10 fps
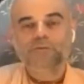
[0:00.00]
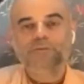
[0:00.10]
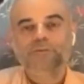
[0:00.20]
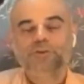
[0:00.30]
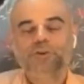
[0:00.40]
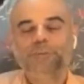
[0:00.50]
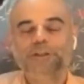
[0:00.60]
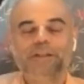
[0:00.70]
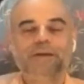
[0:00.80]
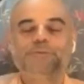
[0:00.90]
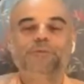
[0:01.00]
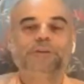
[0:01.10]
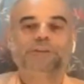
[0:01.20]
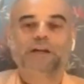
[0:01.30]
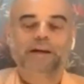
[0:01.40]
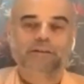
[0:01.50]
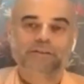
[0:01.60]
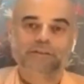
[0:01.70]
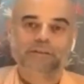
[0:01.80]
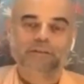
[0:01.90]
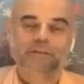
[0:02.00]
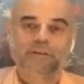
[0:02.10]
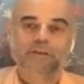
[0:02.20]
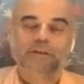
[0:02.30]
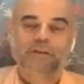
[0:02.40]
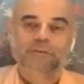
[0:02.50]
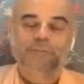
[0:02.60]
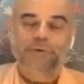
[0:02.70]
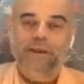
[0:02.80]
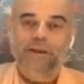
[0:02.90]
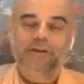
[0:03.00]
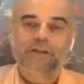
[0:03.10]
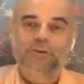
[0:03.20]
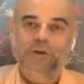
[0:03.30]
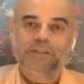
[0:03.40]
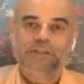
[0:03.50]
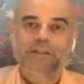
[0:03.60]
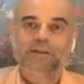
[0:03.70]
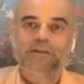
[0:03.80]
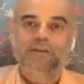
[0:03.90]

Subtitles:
So many times we tried, prayed, requested,